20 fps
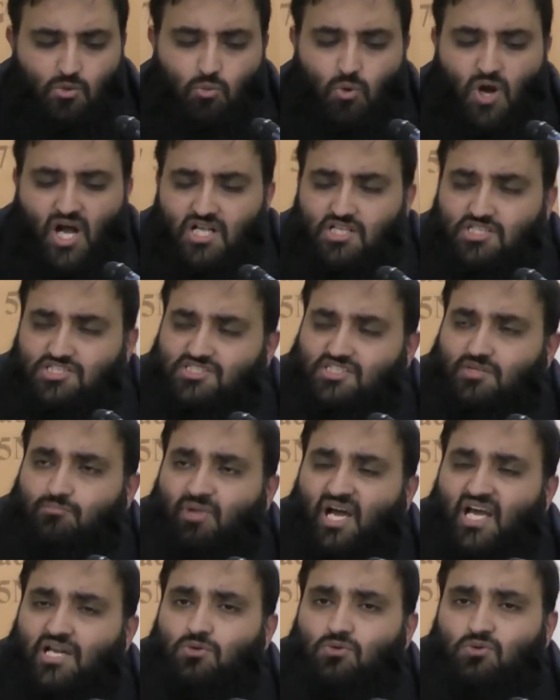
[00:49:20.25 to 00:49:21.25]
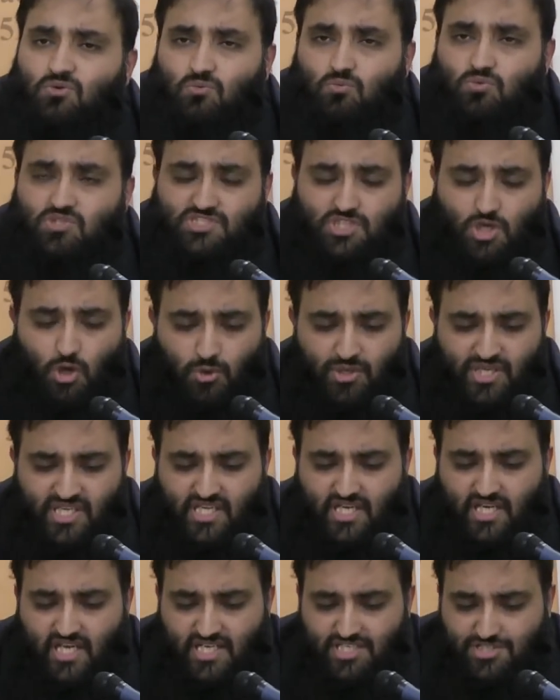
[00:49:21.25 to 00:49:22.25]
whilst a man was
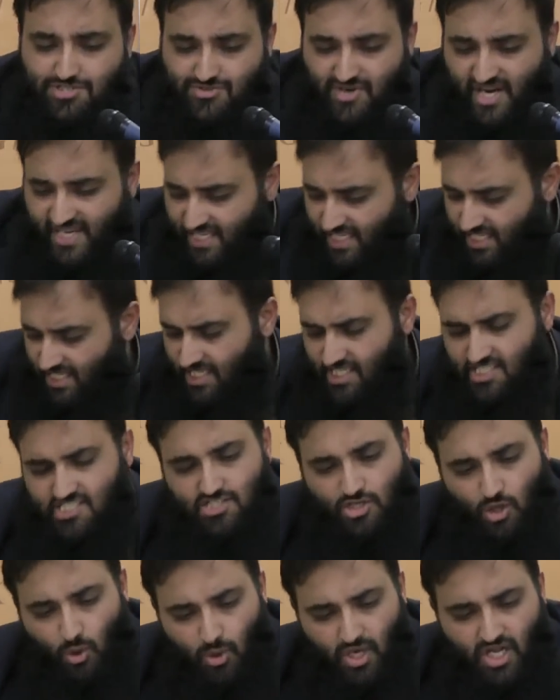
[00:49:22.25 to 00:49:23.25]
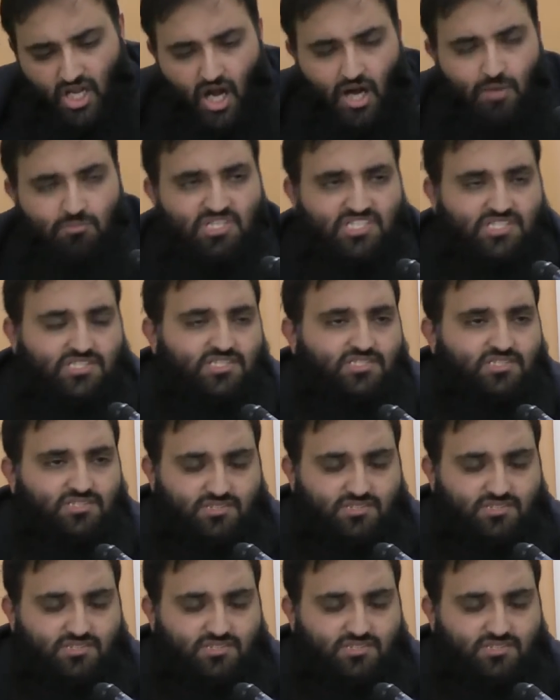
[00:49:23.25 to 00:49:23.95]
going and dragging his lower garment